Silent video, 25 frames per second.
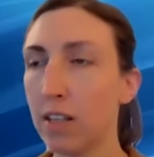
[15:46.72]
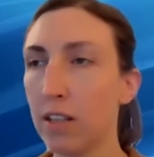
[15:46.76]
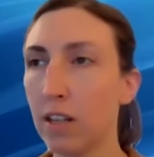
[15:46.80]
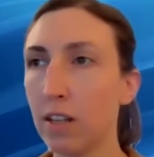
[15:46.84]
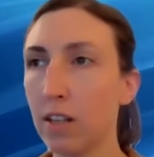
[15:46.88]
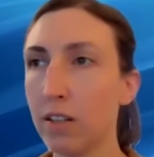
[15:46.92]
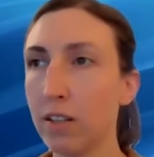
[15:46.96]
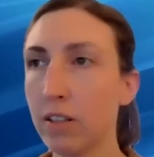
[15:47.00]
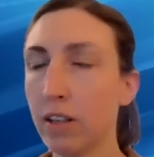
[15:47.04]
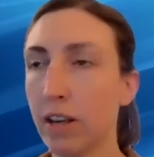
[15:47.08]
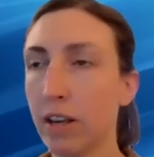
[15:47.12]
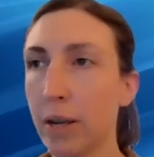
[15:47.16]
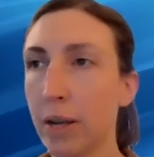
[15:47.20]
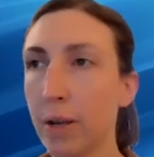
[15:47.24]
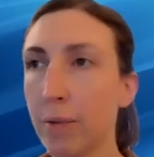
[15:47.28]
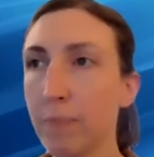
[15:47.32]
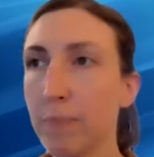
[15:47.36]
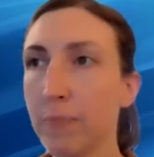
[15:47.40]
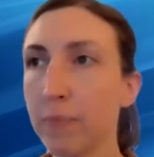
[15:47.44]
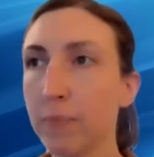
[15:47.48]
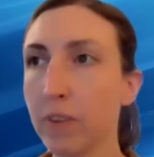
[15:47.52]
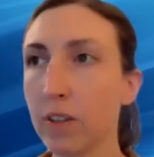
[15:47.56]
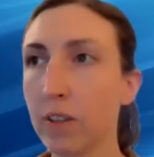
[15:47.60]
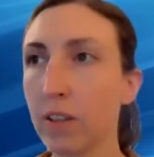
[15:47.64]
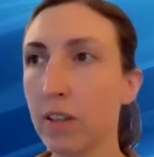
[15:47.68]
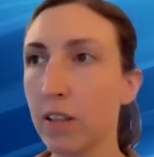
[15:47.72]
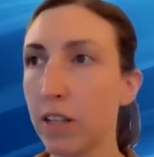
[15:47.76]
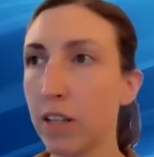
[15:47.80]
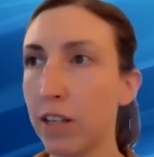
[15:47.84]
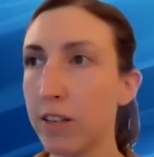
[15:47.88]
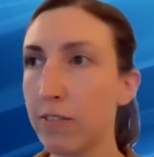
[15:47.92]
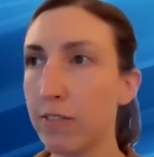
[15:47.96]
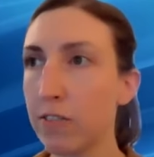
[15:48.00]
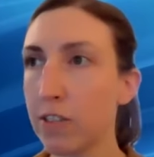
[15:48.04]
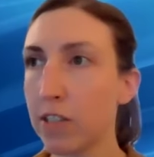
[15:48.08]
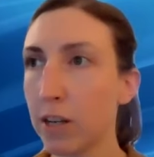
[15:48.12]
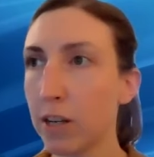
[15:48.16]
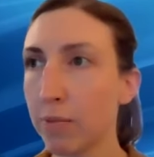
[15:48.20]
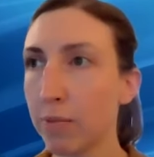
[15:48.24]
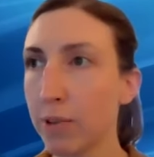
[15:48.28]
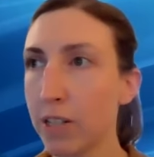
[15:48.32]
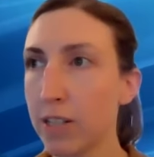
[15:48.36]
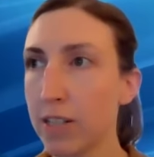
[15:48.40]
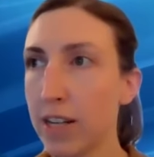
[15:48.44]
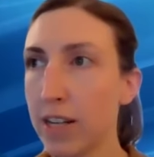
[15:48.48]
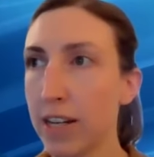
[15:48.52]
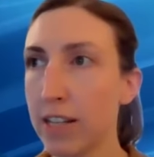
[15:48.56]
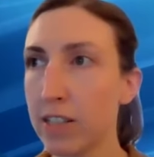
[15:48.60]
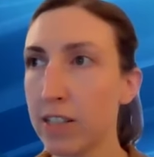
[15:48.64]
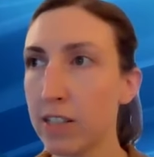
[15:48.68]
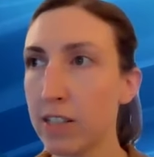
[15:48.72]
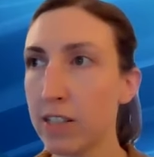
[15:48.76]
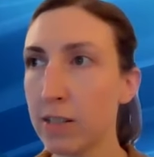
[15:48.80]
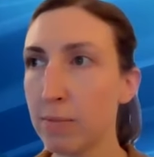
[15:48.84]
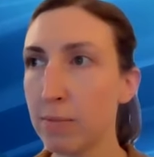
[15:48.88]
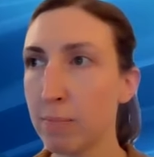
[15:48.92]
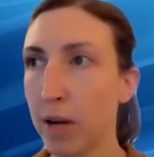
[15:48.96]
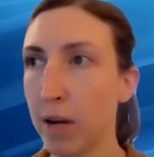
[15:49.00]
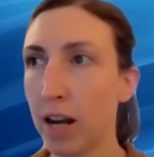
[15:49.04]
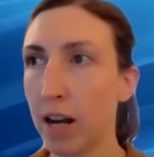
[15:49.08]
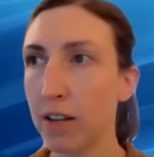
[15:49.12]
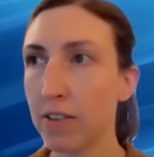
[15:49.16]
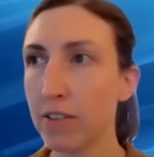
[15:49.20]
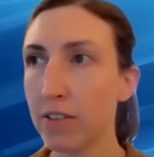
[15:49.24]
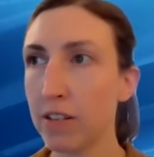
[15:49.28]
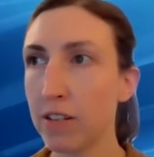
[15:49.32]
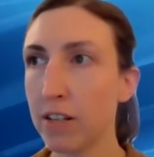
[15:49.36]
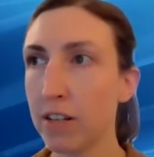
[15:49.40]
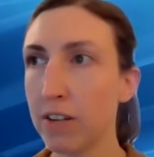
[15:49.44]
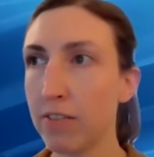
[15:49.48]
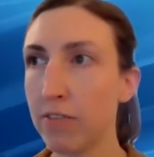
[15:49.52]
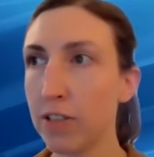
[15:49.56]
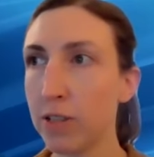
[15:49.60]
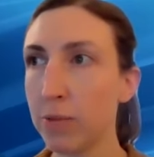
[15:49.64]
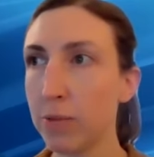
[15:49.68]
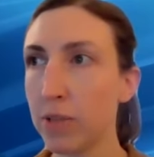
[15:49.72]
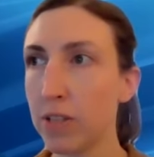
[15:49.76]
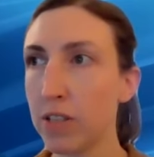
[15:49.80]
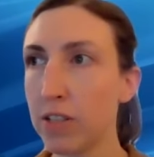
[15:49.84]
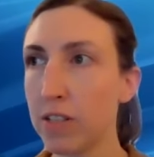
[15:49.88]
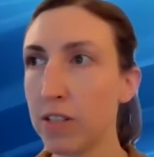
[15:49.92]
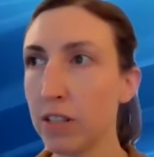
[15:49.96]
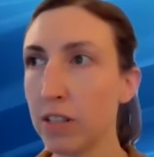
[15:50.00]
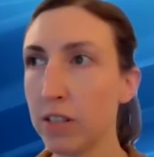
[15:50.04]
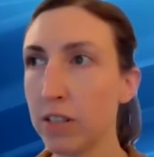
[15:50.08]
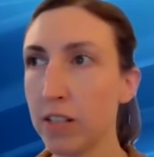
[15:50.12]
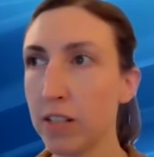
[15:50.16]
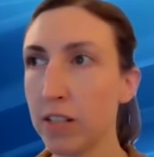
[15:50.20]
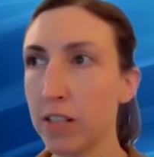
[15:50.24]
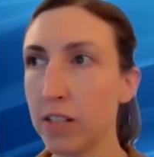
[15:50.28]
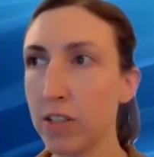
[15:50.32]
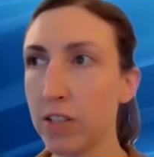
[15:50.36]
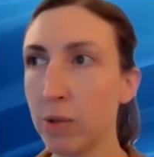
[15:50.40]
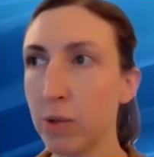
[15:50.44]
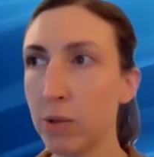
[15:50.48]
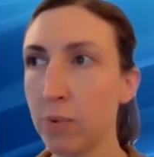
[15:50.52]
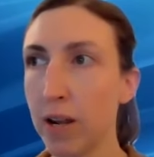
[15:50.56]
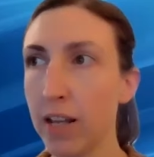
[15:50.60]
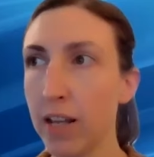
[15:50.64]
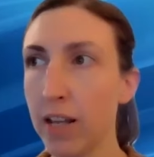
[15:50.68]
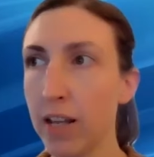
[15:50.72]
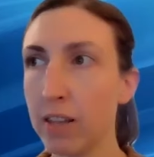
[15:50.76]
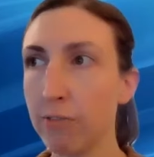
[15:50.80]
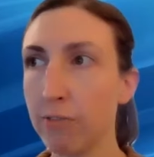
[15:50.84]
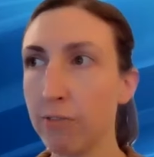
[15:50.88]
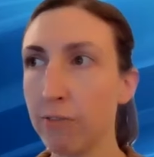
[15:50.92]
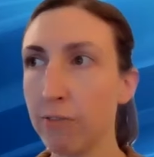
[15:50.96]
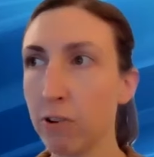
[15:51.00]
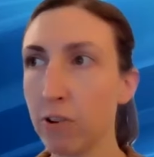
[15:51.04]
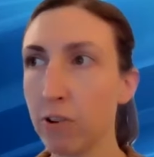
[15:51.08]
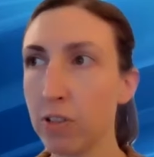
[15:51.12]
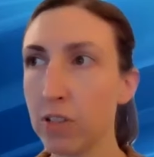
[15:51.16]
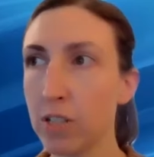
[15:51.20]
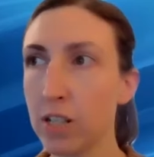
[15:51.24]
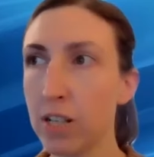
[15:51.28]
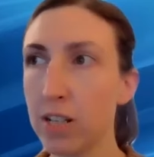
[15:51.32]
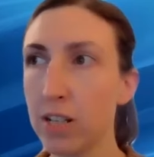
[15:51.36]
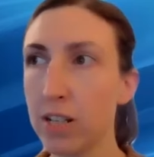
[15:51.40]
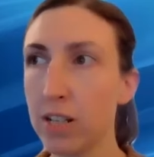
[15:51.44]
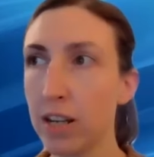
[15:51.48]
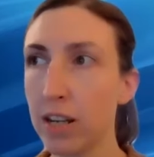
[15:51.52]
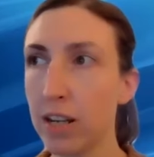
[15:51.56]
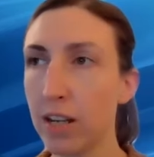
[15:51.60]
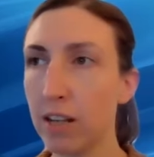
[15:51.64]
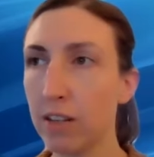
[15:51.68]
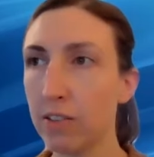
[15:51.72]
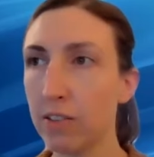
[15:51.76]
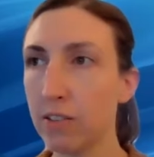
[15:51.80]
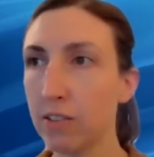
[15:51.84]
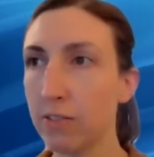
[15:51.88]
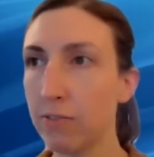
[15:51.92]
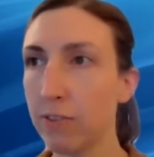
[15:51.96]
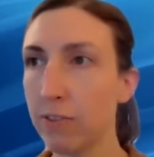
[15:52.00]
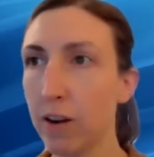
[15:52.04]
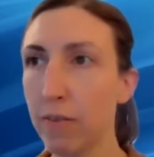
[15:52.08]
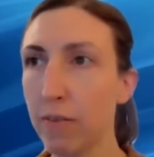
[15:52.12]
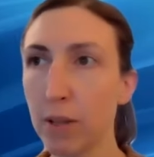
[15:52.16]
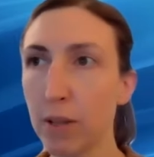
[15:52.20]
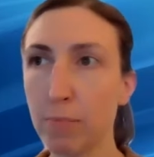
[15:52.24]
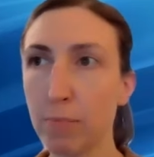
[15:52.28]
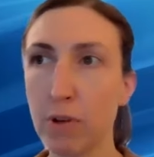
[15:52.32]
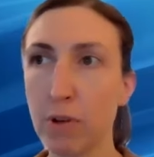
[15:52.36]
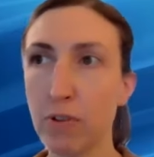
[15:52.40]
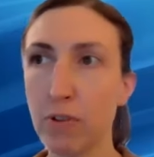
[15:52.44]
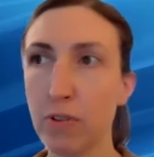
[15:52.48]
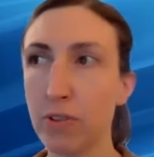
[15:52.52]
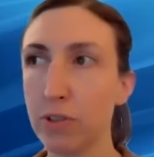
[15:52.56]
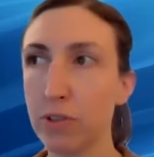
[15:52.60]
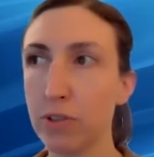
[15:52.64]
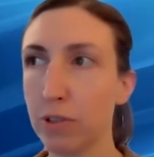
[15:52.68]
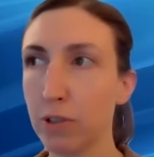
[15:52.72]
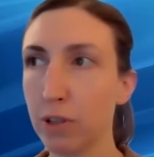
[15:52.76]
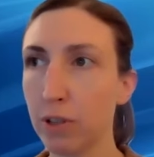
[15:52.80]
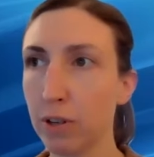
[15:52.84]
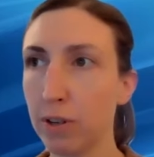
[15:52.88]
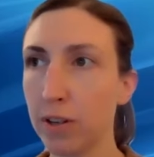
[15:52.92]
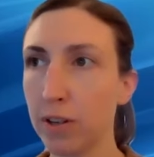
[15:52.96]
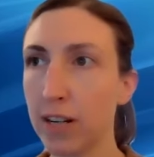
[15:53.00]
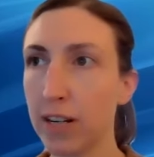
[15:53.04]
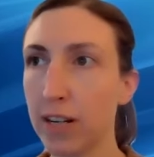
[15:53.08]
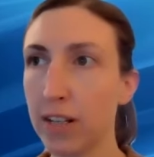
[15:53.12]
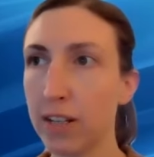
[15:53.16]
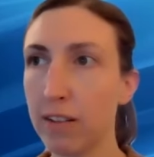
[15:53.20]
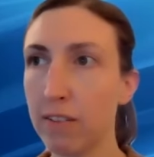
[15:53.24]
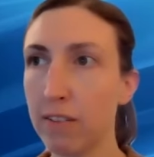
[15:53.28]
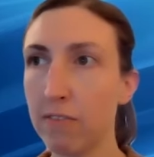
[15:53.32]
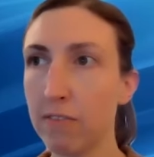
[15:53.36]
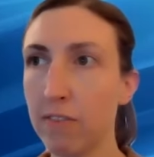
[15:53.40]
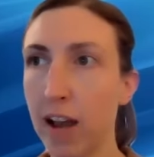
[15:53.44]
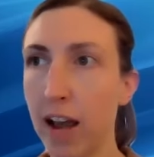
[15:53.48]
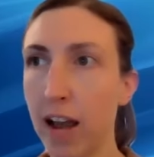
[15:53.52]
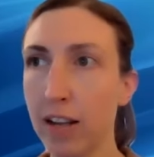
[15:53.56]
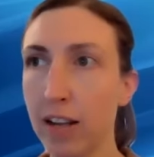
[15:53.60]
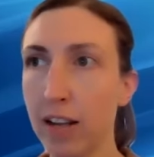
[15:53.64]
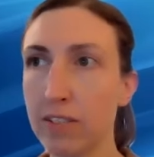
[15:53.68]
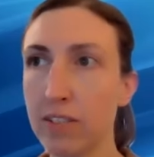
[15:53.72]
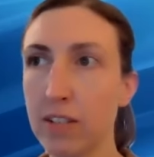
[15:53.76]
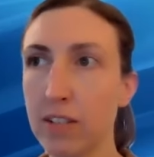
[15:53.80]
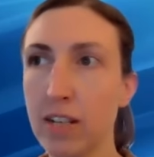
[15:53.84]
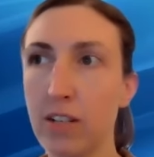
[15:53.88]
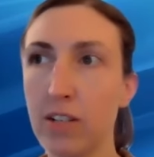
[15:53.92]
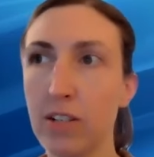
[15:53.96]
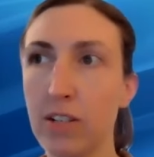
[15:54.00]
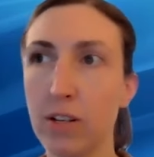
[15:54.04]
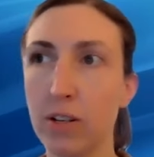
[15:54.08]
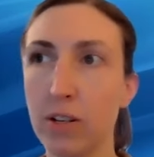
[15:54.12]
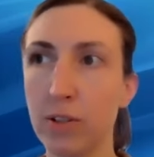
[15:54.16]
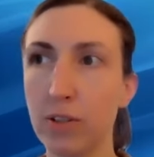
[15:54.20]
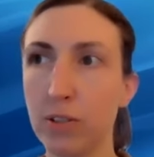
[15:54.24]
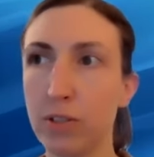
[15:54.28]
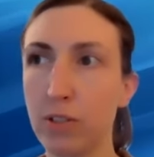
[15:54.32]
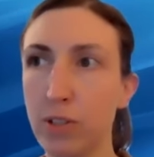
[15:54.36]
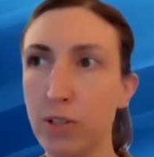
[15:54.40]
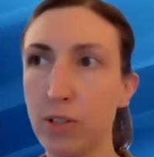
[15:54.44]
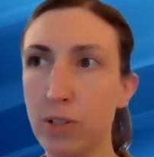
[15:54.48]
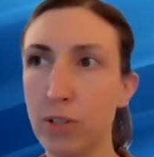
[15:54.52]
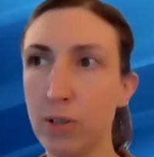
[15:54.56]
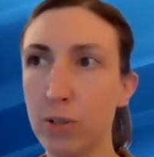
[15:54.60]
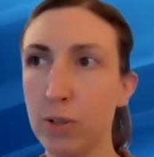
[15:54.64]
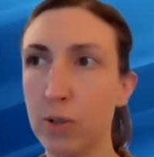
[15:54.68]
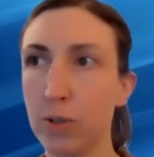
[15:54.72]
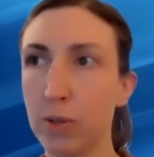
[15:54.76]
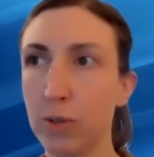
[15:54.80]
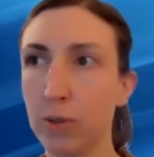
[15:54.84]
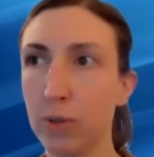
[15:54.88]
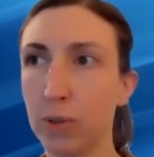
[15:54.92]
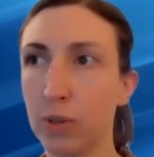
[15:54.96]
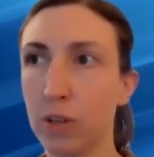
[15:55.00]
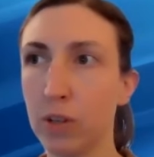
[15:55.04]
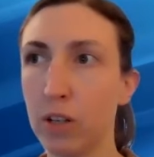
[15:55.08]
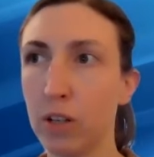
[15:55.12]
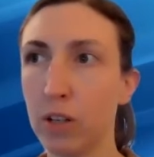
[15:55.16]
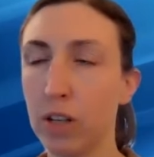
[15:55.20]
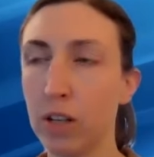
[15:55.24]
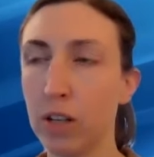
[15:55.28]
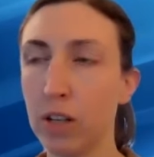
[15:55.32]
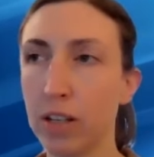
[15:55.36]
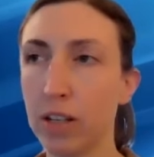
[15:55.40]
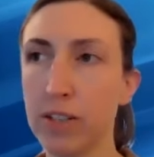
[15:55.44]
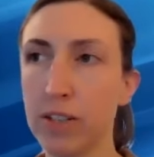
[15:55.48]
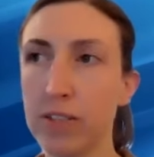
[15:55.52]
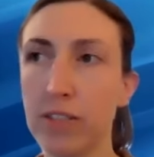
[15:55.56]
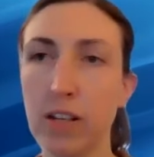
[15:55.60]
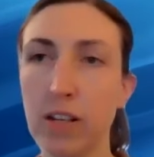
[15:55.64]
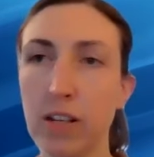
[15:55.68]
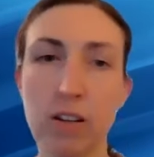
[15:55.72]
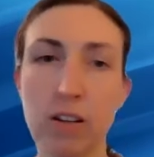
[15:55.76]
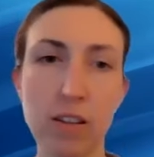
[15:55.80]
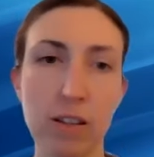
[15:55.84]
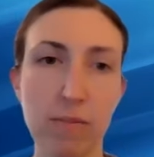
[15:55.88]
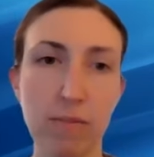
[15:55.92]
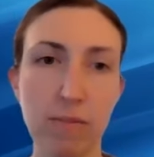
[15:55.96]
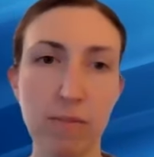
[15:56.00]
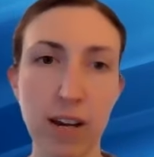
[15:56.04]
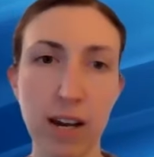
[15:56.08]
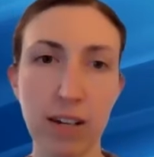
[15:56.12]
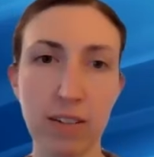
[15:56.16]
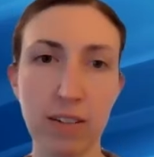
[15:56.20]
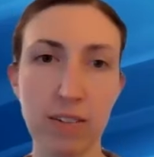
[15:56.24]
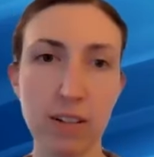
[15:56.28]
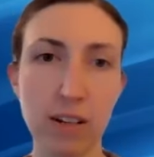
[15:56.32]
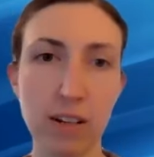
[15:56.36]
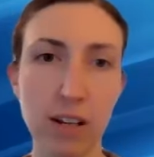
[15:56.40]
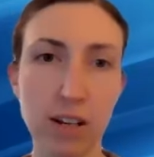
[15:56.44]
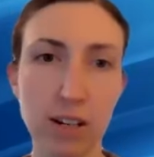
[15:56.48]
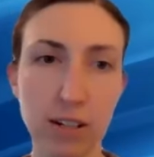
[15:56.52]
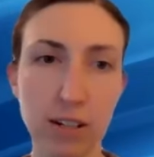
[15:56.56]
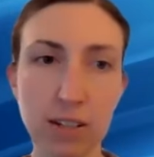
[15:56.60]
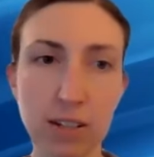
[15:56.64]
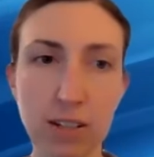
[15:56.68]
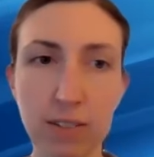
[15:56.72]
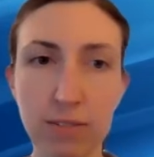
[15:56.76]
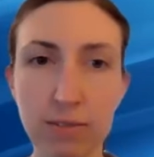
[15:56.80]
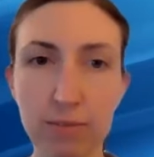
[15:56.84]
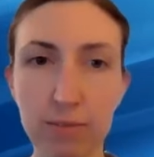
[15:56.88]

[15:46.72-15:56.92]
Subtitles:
Okay, if someone tests positive, do we still need to wait the 14 days from the most current vaccine dose to consider them vaccinated?